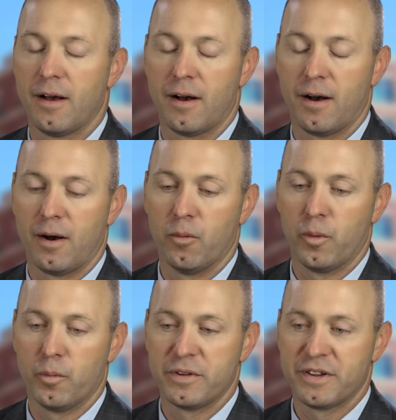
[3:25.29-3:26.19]

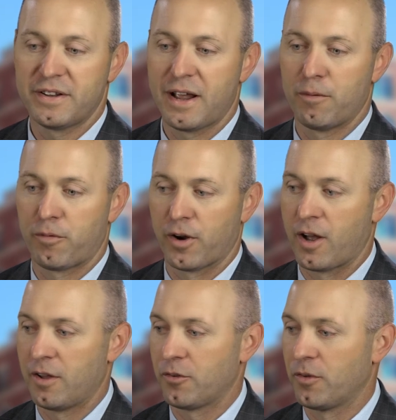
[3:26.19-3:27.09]
When we sit down for a
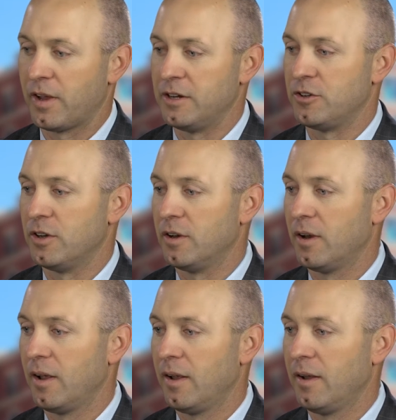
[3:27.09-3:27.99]
consultation,